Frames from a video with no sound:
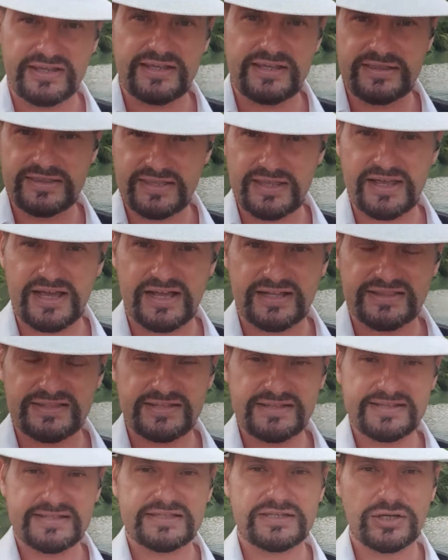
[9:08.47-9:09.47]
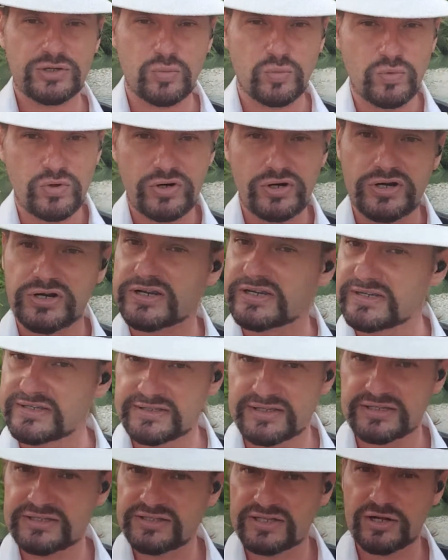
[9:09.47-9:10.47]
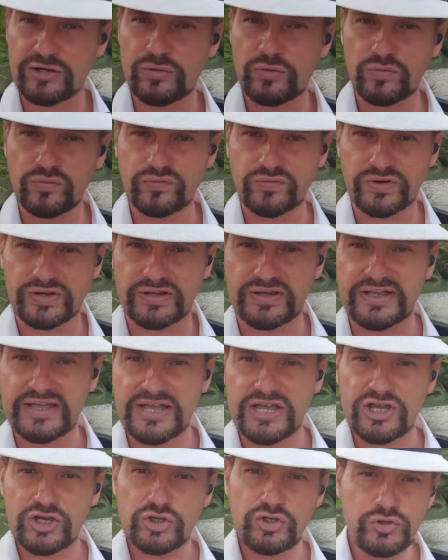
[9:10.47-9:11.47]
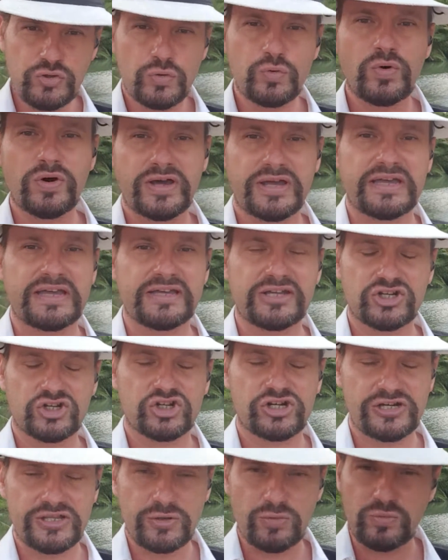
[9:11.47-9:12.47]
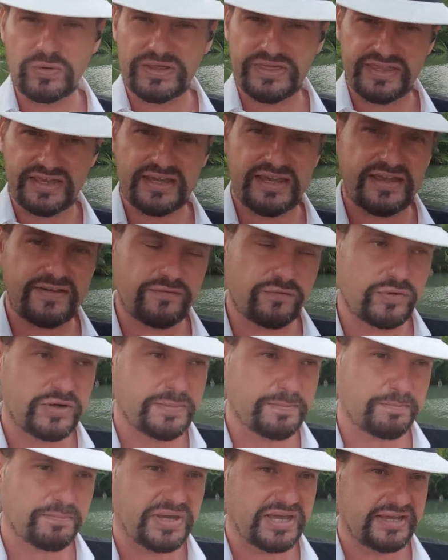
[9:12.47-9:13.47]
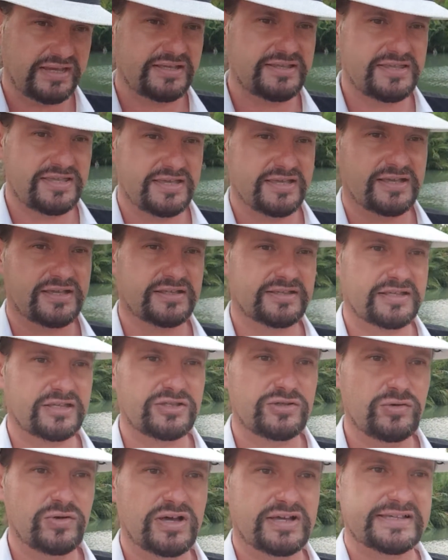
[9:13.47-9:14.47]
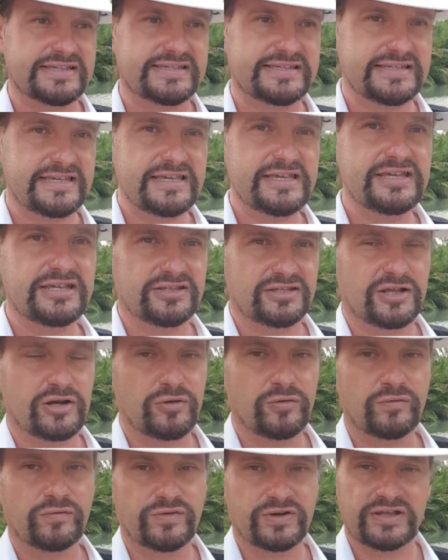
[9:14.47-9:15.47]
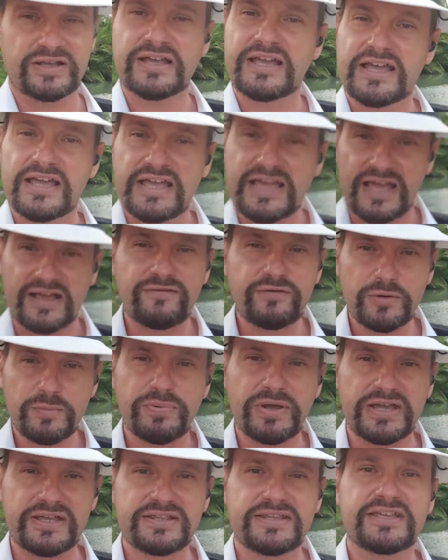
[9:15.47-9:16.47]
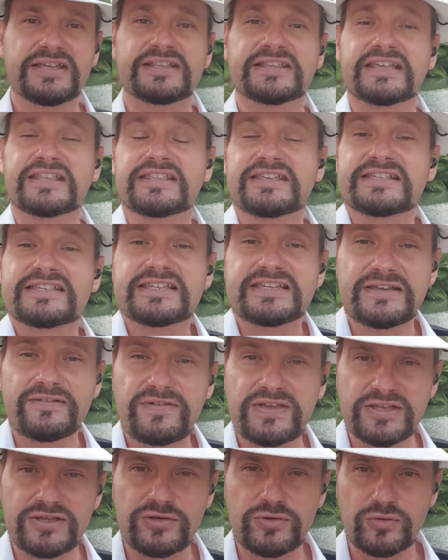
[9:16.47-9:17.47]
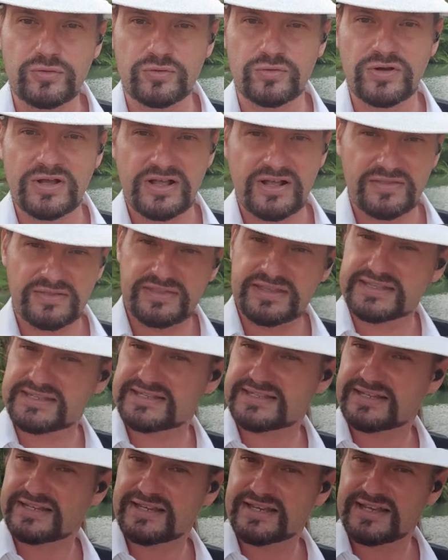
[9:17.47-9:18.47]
in their artistic work in the Louvre, you are actually, with every painting that you are seeing in the Louvre, every painting that is giving you this